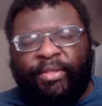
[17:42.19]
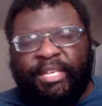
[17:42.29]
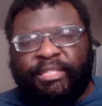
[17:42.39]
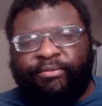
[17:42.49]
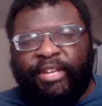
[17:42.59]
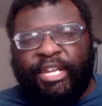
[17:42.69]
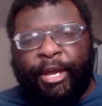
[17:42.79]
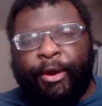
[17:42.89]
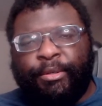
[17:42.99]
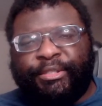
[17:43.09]
these
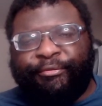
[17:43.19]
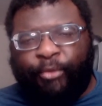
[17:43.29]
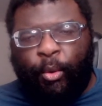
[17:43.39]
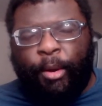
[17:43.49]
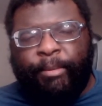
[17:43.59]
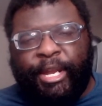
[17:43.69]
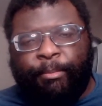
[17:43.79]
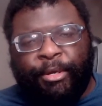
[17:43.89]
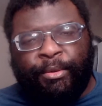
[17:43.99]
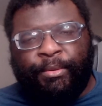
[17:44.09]
videos for many
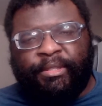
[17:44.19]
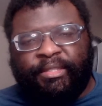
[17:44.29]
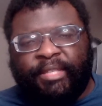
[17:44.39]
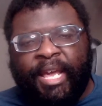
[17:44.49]
moons.